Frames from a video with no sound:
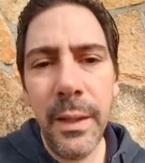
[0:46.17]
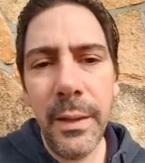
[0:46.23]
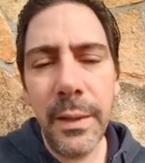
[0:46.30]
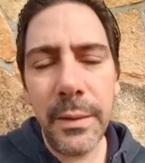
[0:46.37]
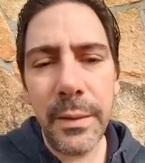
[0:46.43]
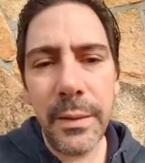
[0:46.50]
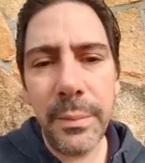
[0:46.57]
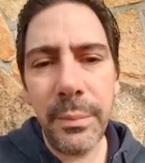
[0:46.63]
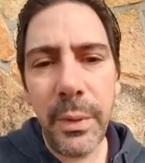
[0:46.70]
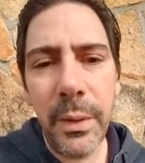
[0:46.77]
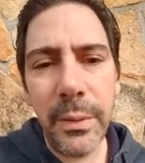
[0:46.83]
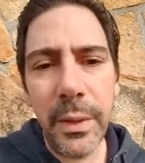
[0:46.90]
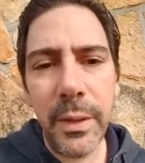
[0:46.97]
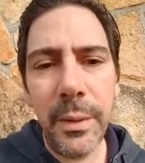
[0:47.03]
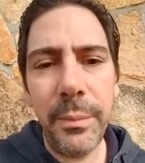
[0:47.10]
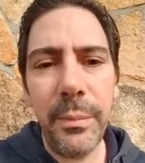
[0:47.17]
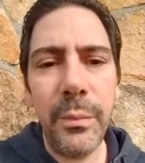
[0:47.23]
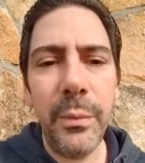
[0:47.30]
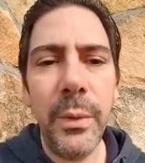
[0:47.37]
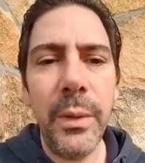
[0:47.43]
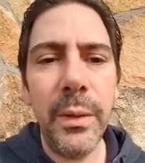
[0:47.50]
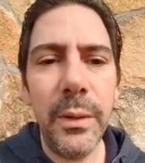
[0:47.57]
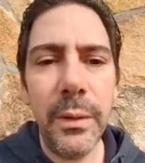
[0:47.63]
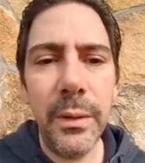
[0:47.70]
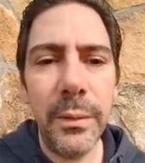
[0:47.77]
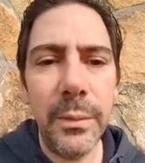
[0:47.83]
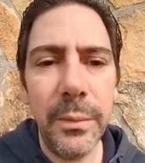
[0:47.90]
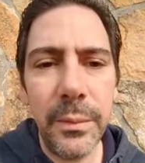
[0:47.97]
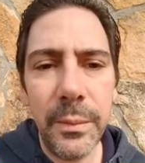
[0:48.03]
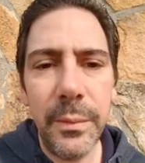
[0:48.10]
This pro tip
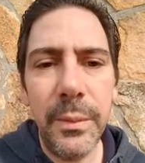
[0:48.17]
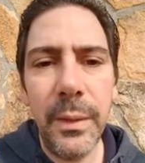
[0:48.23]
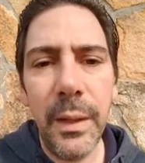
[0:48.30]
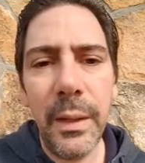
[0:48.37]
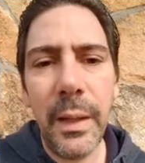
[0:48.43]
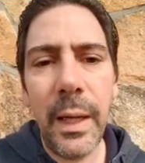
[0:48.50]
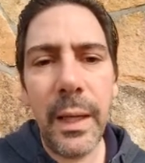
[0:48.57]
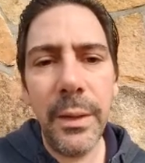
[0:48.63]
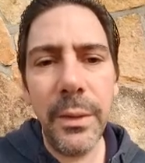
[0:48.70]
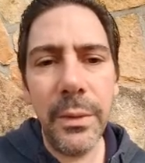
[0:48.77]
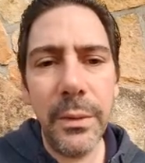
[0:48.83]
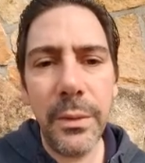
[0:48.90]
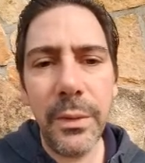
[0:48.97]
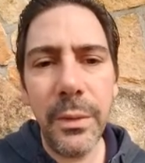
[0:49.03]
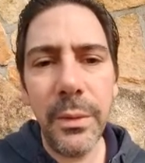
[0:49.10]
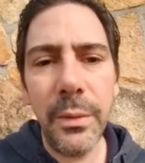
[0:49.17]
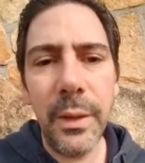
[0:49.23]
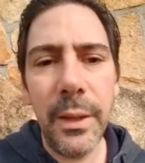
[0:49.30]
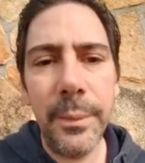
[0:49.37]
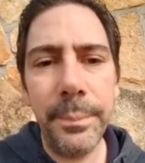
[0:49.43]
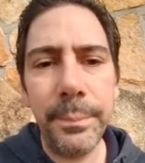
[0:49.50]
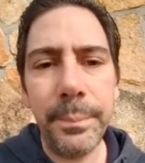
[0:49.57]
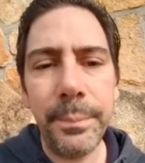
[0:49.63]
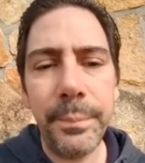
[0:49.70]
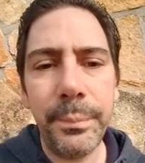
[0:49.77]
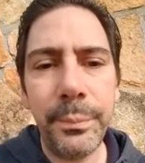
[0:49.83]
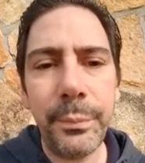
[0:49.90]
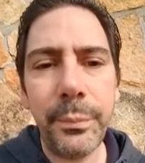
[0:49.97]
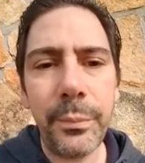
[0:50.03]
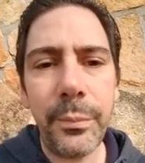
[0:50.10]
will allow you to
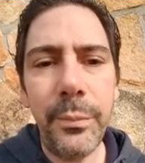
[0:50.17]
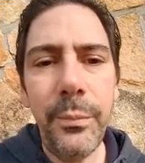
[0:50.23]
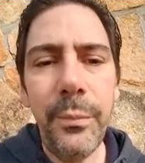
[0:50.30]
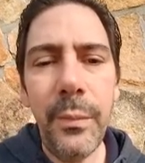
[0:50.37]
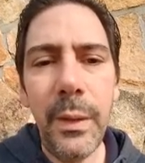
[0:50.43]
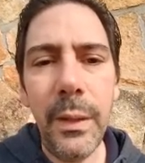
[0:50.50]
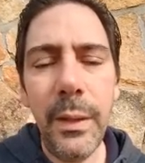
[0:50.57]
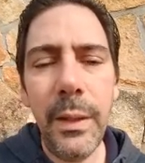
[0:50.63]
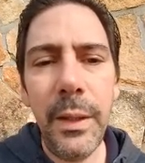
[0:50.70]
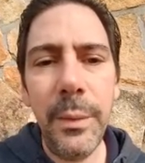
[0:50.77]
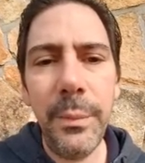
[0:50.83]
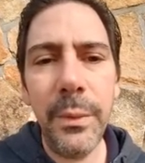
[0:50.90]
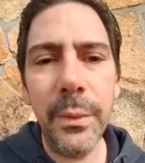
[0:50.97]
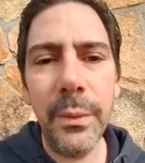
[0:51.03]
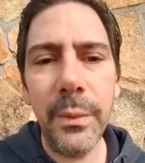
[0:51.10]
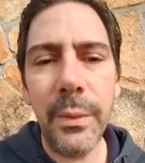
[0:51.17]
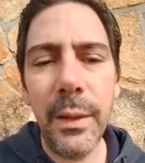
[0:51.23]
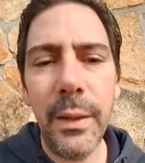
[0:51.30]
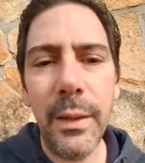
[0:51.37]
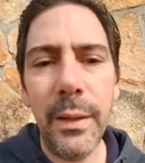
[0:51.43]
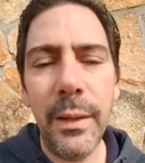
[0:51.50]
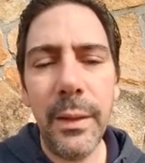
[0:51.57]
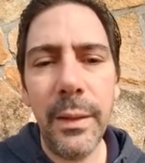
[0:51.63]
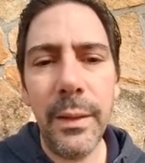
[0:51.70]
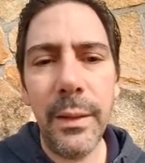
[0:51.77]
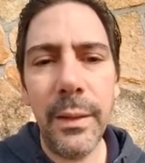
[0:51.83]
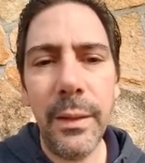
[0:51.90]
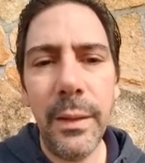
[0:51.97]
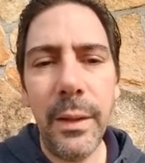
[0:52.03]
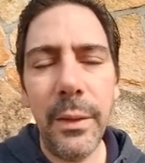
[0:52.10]
keep your
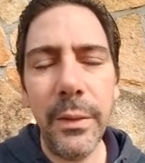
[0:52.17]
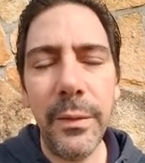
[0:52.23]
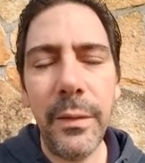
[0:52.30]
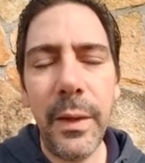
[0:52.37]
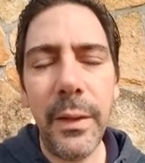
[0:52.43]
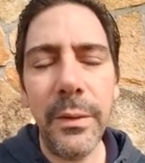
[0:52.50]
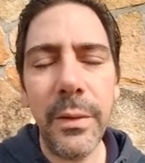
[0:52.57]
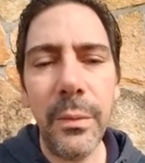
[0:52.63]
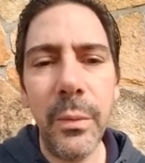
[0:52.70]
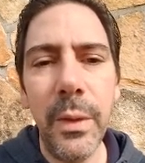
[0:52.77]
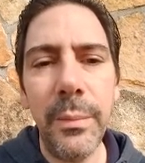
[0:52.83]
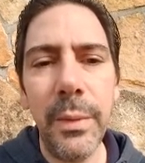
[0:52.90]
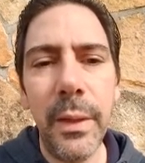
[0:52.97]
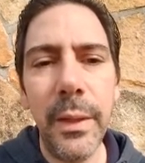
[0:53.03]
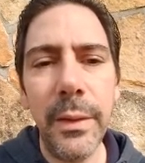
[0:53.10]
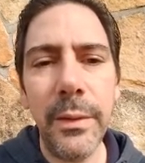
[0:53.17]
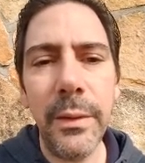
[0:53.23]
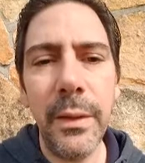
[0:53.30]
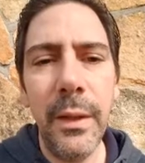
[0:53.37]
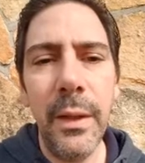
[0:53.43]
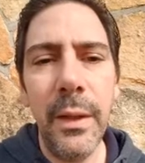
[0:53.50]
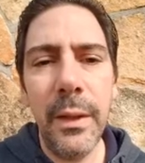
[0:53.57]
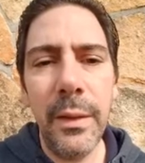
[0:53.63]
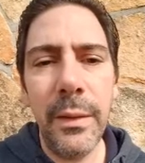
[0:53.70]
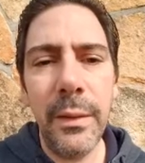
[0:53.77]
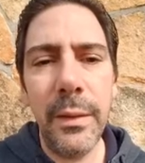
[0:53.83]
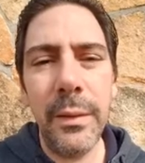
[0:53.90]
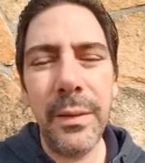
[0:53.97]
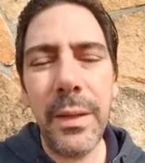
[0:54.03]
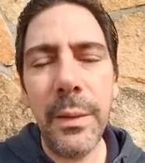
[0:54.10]
all your files in one place,
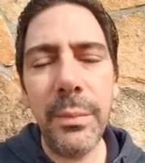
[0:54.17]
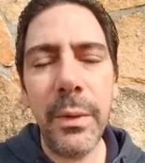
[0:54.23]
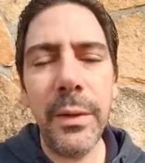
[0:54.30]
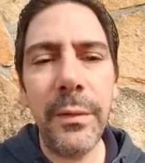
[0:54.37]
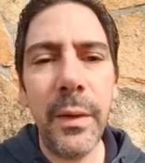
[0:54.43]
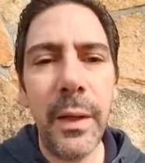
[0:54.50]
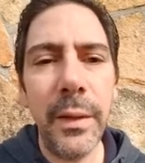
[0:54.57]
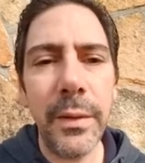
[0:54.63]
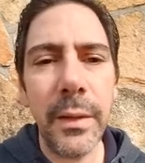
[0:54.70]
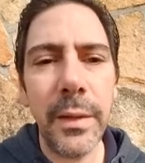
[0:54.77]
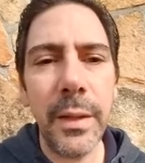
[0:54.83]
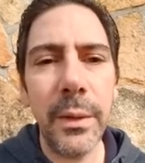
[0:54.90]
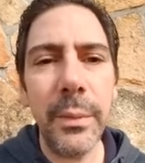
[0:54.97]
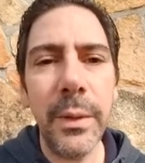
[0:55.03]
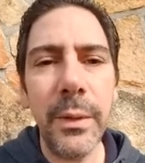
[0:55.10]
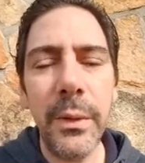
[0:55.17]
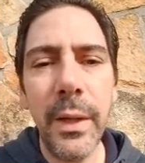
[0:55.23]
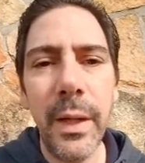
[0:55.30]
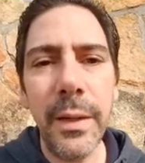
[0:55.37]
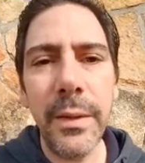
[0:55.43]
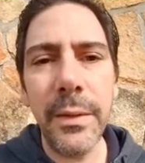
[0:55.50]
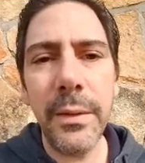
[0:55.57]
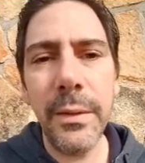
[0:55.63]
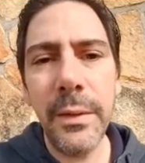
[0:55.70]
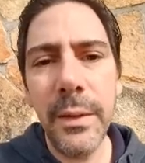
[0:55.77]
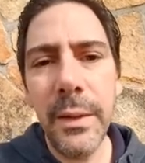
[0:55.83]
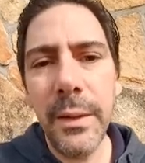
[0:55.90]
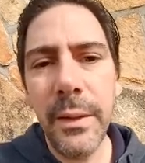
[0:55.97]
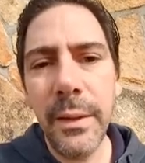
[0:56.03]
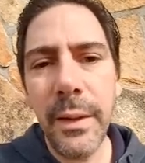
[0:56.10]
the temporary files that Cygwin creates.
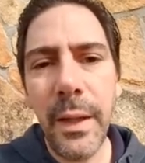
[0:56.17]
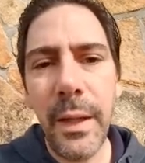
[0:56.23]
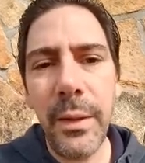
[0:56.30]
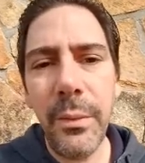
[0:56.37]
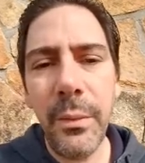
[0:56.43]
Okay,